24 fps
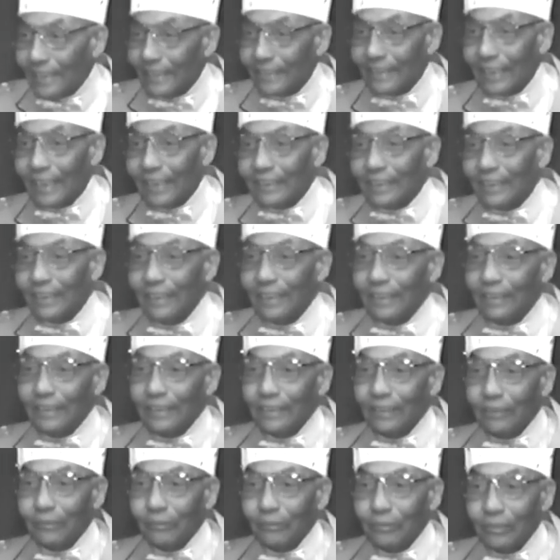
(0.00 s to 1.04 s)
that
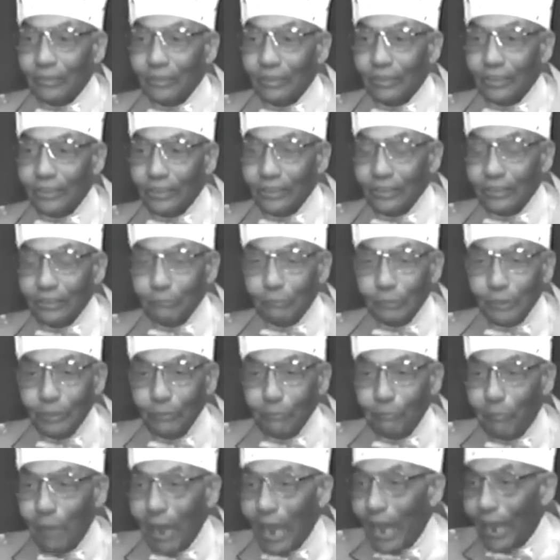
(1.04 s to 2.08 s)
uh, he,
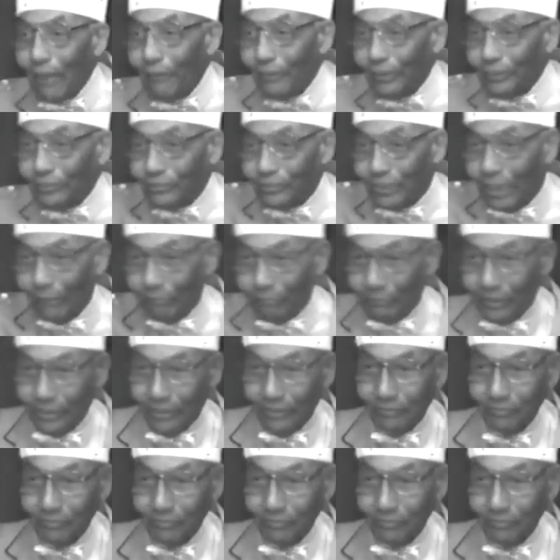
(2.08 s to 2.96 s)
he borrowed something